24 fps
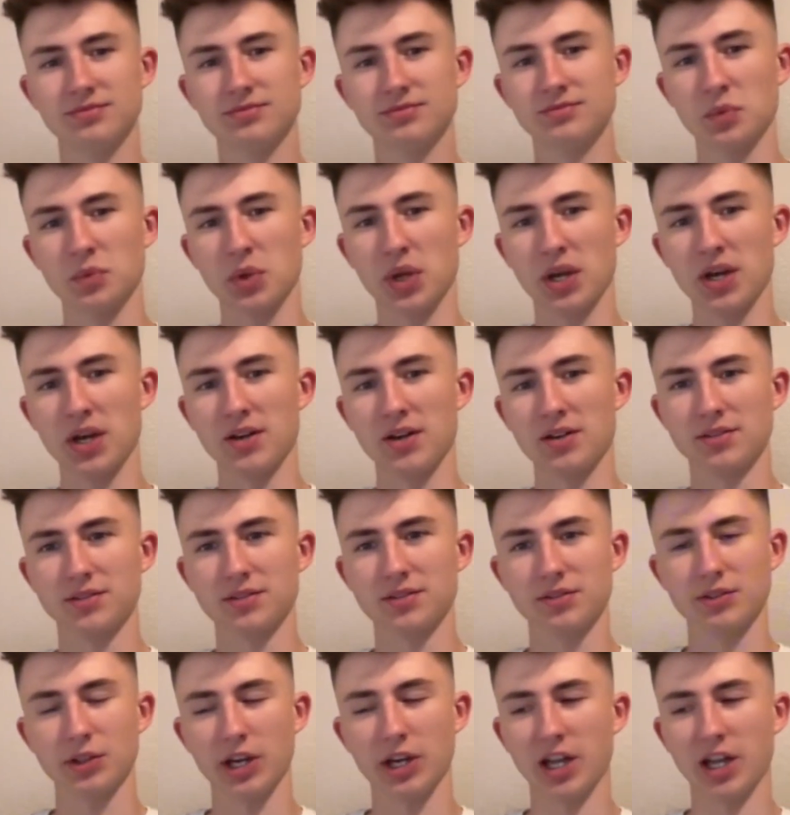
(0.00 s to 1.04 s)
Yeah.
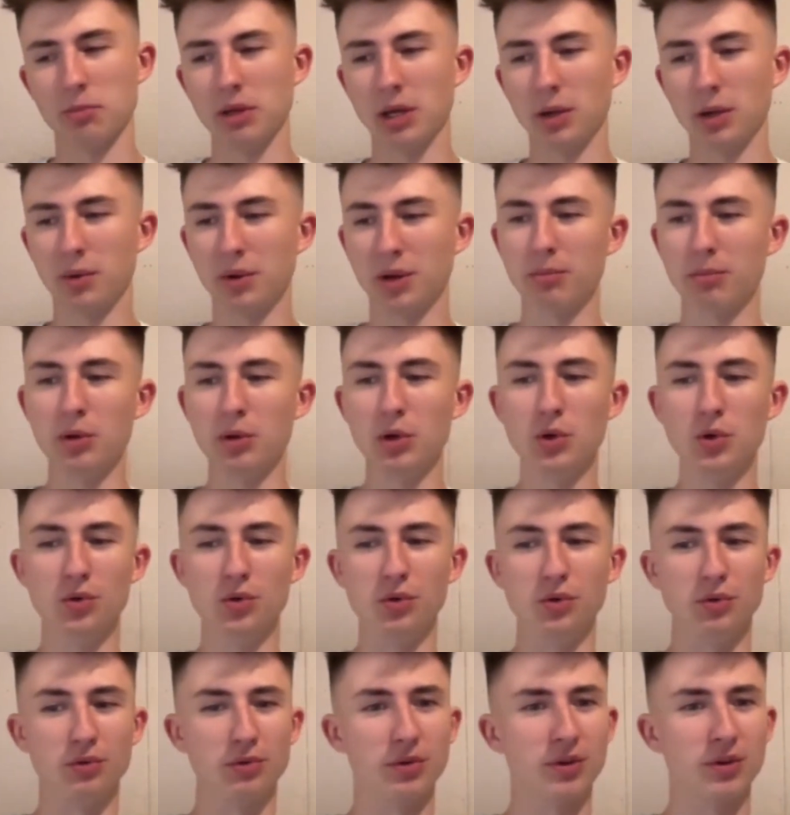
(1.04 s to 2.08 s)
You got to be able to
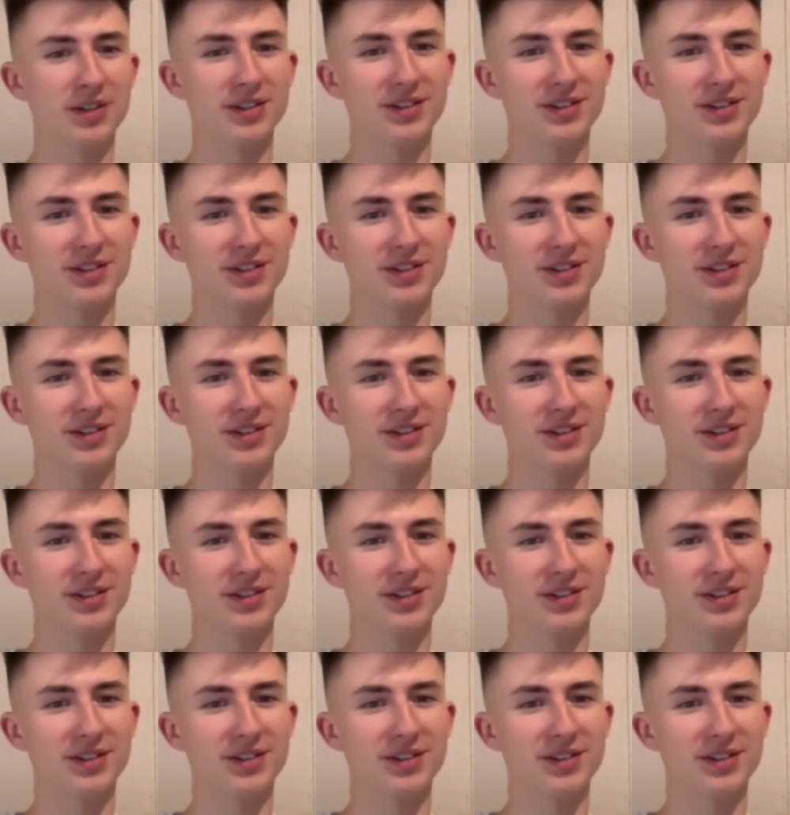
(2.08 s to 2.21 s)
move,